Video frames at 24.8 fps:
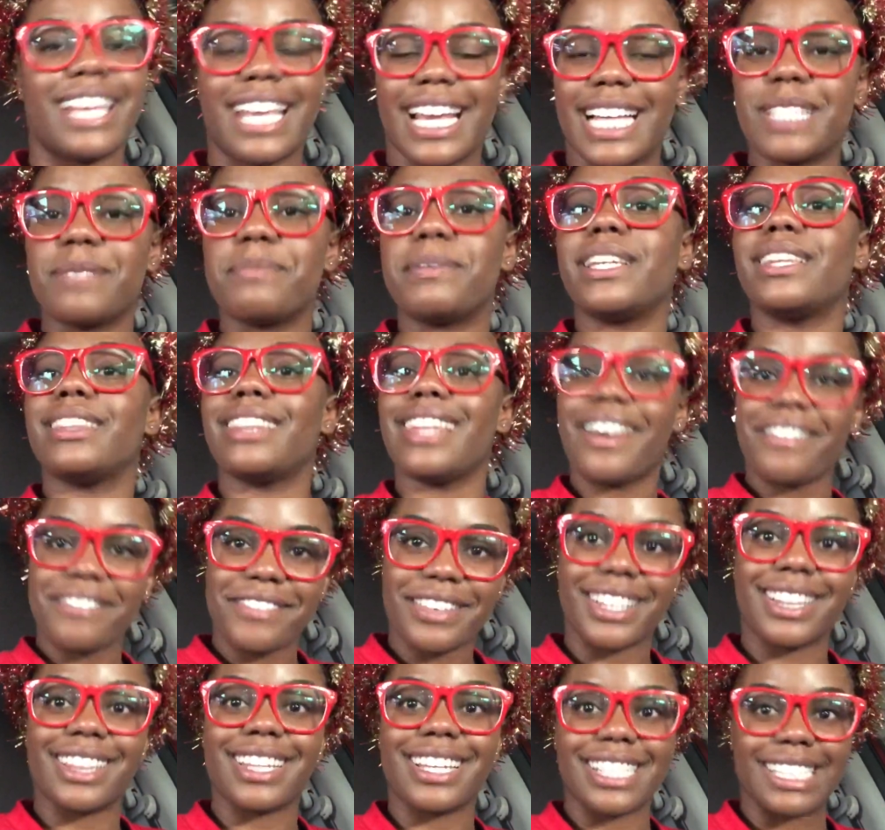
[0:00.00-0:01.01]
has been
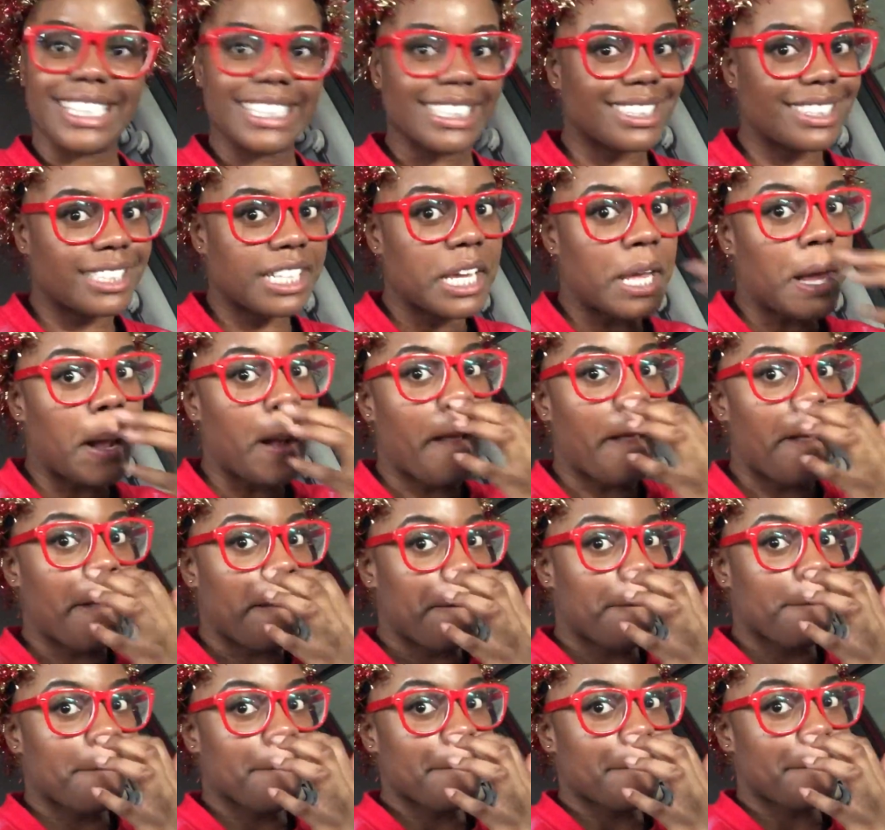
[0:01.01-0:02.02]
living this.
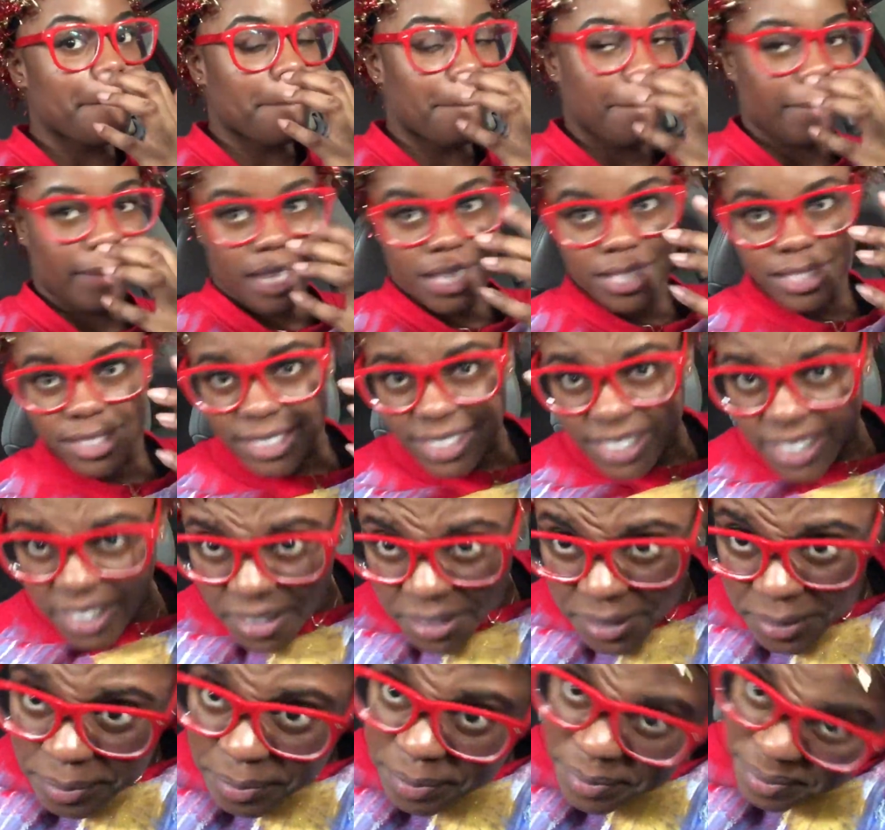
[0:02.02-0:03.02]
So,